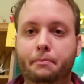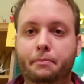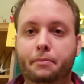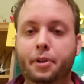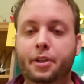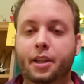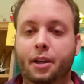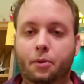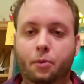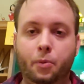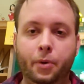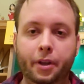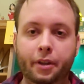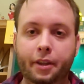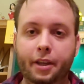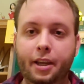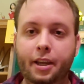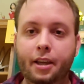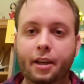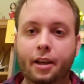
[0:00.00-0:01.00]
But yeah,
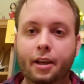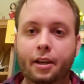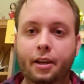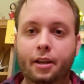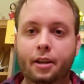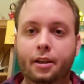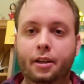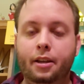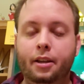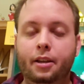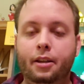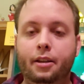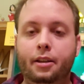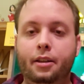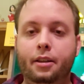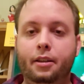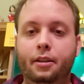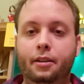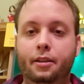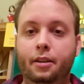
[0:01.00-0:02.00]
really,
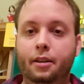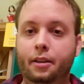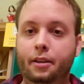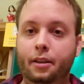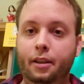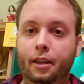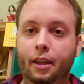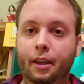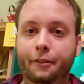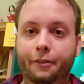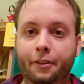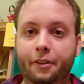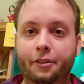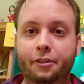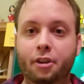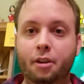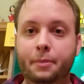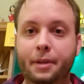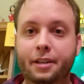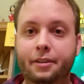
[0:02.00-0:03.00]
if this is
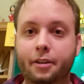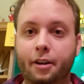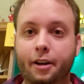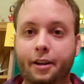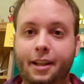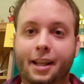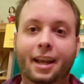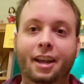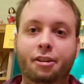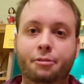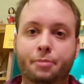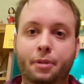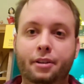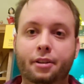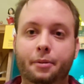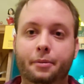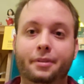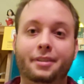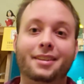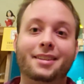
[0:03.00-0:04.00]
going to be done, it has to be done
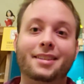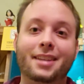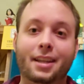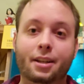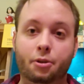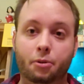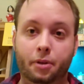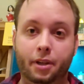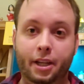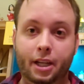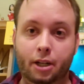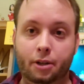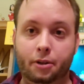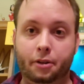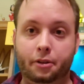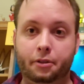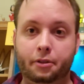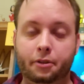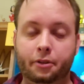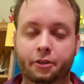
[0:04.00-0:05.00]
with Nintendo
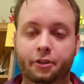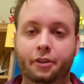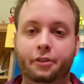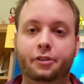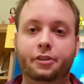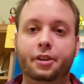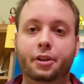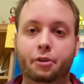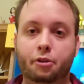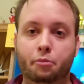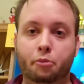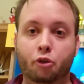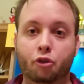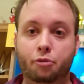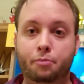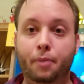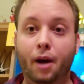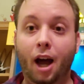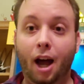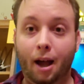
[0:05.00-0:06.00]
characters, because they're the
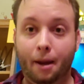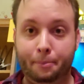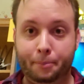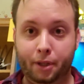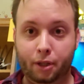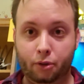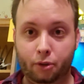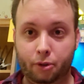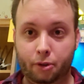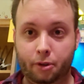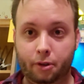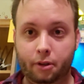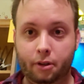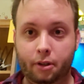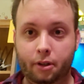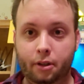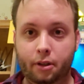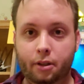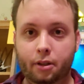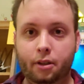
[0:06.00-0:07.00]
most popular,
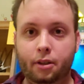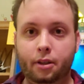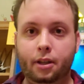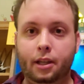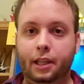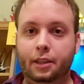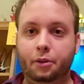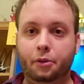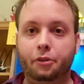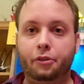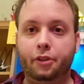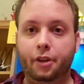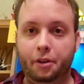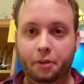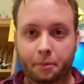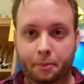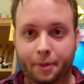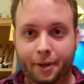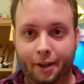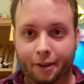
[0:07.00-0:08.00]
and they'll sell the
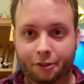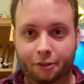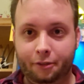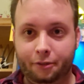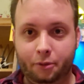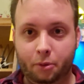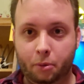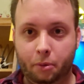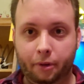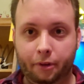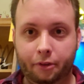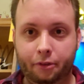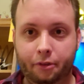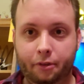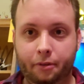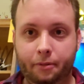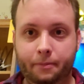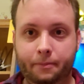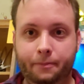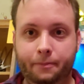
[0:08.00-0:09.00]
best, of course.